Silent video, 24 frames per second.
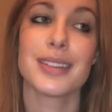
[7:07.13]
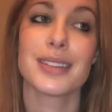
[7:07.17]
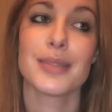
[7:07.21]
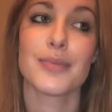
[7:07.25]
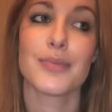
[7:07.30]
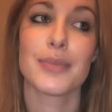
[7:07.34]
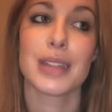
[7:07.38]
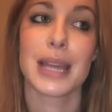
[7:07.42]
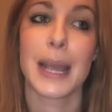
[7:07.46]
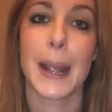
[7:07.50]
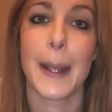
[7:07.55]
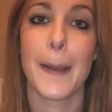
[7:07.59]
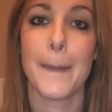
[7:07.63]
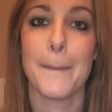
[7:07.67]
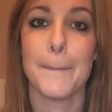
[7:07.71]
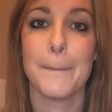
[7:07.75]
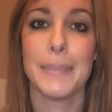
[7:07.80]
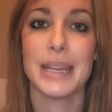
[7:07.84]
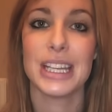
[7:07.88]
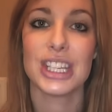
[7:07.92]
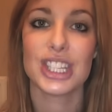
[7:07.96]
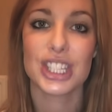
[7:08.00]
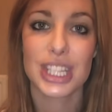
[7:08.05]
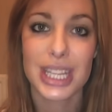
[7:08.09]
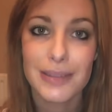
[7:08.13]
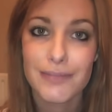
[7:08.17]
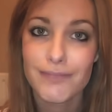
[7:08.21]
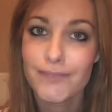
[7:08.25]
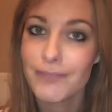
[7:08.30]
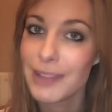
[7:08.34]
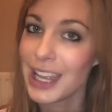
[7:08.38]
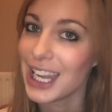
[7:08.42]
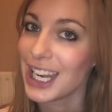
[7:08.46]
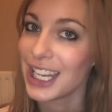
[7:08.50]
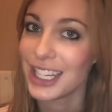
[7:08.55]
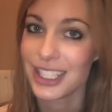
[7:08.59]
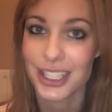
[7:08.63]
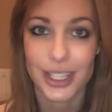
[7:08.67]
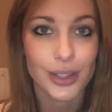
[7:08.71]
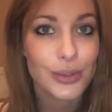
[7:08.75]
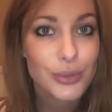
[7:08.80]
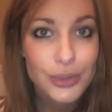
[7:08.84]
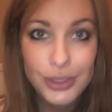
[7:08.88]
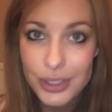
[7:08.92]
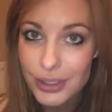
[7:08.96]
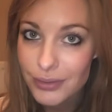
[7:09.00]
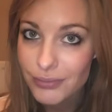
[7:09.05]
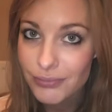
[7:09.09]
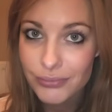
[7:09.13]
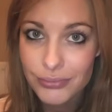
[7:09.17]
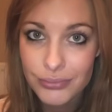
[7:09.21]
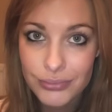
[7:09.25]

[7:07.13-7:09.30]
something bitchy, then I don't.